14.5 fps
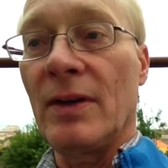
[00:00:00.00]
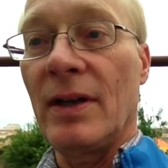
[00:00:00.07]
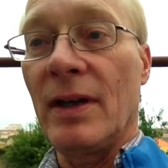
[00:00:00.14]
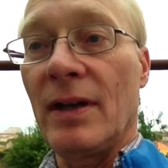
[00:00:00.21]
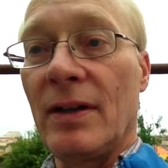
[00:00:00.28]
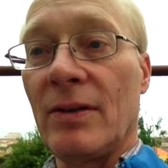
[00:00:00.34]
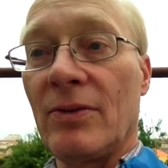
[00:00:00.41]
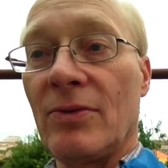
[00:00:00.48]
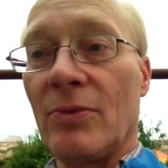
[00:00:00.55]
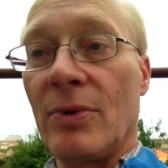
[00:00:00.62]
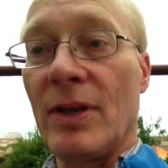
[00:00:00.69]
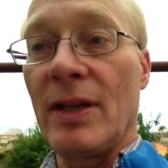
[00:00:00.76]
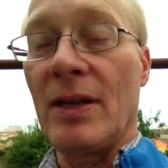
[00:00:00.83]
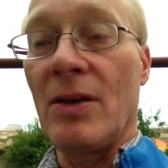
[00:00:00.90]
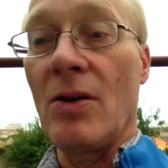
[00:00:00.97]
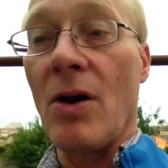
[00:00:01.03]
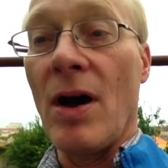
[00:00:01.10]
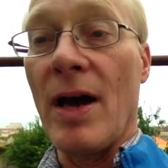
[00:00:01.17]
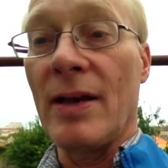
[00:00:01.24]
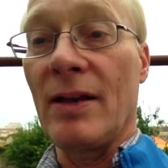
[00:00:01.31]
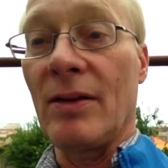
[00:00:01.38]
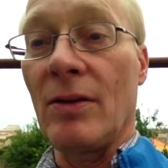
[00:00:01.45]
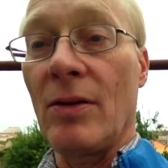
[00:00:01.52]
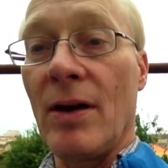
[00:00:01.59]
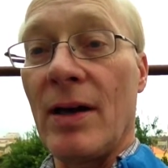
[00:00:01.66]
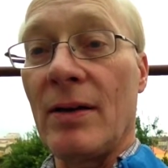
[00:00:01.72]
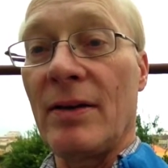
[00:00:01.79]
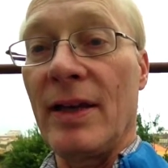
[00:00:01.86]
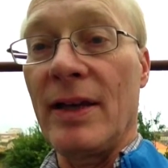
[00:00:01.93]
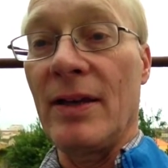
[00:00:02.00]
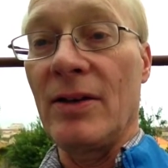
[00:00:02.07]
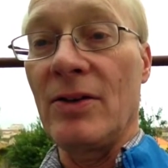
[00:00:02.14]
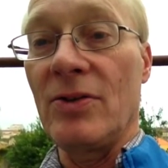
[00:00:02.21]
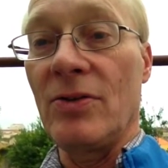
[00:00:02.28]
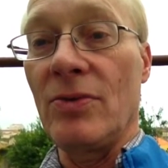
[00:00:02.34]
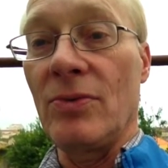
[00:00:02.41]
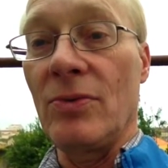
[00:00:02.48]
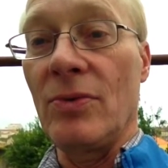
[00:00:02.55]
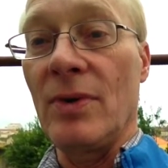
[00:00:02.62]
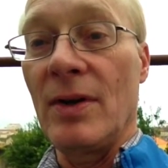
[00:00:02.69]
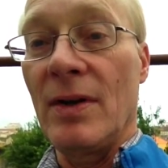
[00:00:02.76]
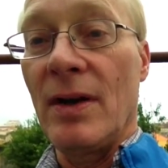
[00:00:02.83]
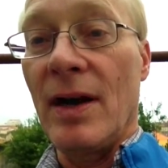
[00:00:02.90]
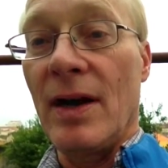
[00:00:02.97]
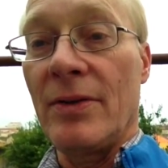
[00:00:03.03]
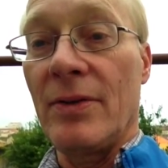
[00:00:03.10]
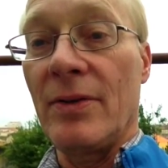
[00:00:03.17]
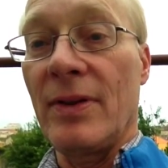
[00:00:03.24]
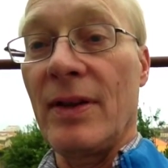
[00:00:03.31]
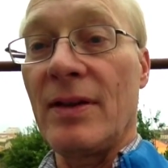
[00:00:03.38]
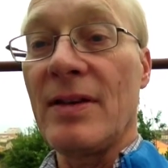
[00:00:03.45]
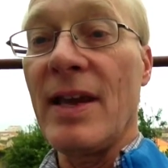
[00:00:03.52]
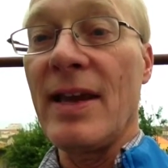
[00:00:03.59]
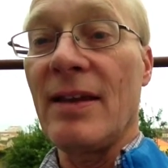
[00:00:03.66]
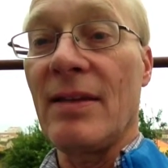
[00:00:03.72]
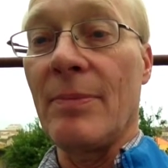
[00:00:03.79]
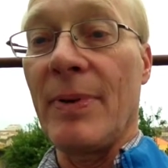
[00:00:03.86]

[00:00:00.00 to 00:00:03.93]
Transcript: And there's really not a lot they can do other than take the